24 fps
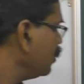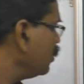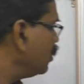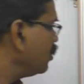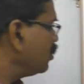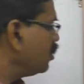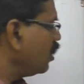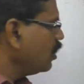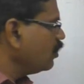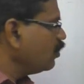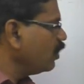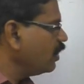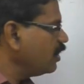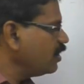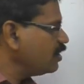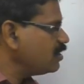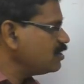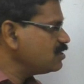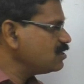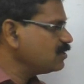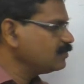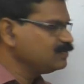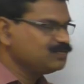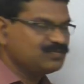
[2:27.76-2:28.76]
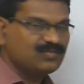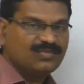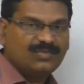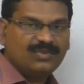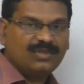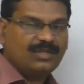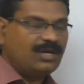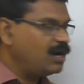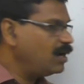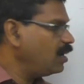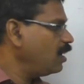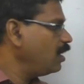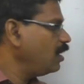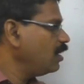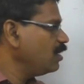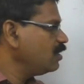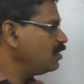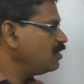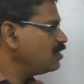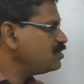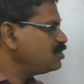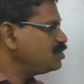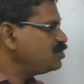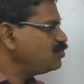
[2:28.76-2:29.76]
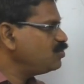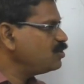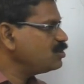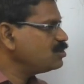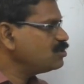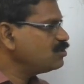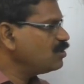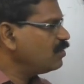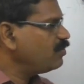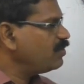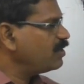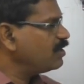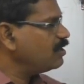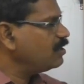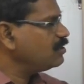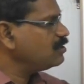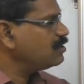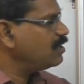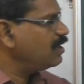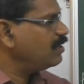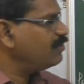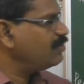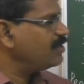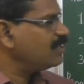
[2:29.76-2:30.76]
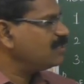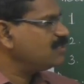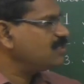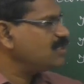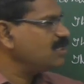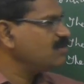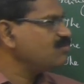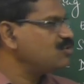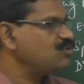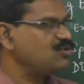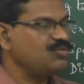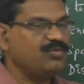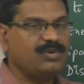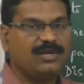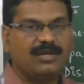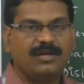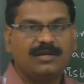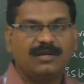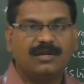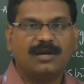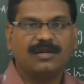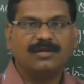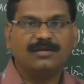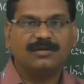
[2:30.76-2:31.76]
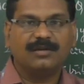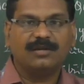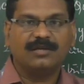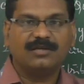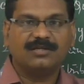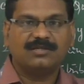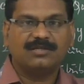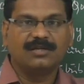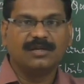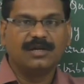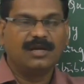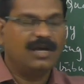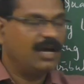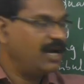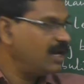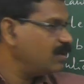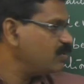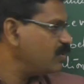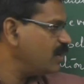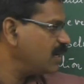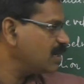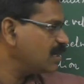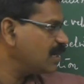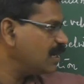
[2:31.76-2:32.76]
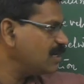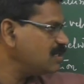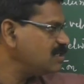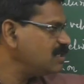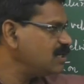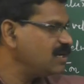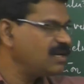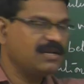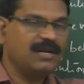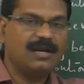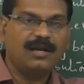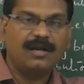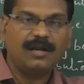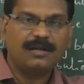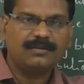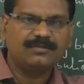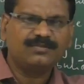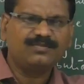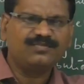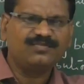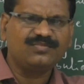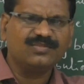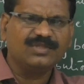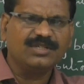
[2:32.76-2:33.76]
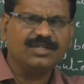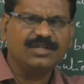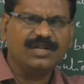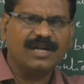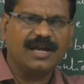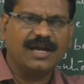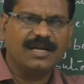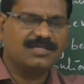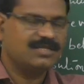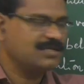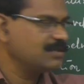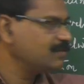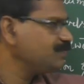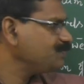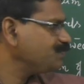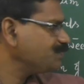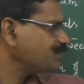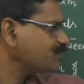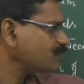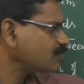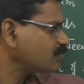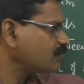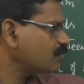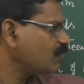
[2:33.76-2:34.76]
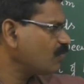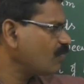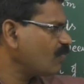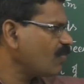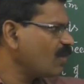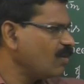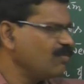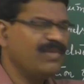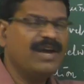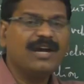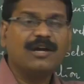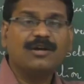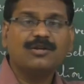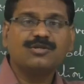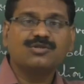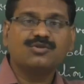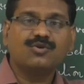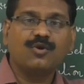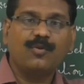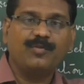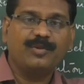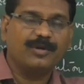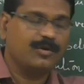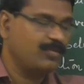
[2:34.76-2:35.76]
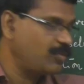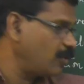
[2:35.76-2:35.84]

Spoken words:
The third one is the distribution of energy levels seems to be continuous, and we are considering it as macroscopic